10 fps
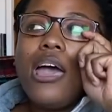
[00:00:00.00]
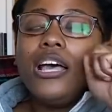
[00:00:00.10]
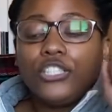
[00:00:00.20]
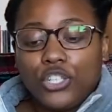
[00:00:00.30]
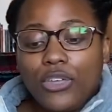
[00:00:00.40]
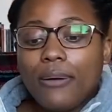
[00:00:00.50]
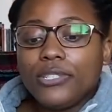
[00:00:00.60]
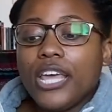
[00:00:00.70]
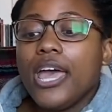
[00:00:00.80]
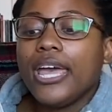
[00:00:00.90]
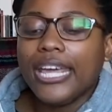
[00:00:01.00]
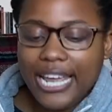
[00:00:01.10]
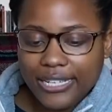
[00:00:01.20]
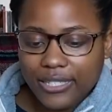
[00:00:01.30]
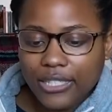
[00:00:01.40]
So that was an
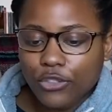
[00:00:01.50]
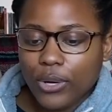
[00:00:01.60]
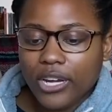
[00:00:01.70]
excellent thread,